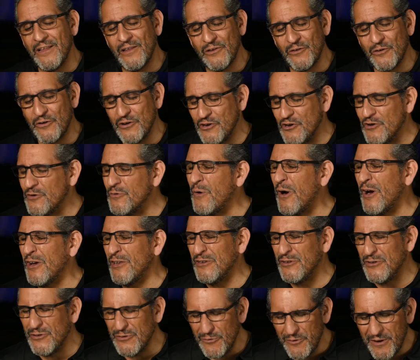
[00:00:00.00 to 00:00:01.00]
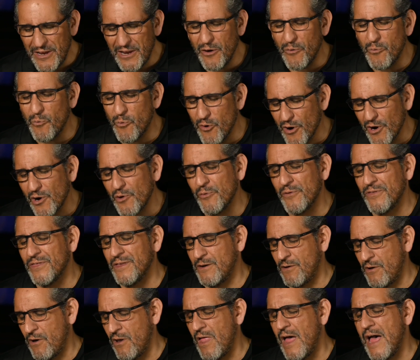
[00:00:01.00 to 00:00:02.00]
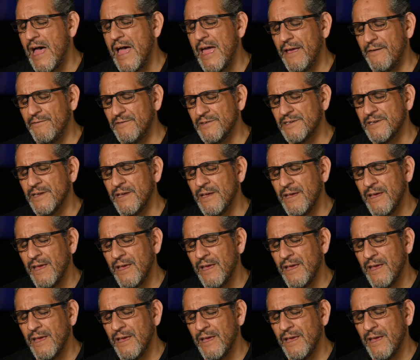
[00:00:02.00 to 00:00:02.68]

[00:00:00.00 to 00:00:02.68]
Lord, you are doing a work within our lives.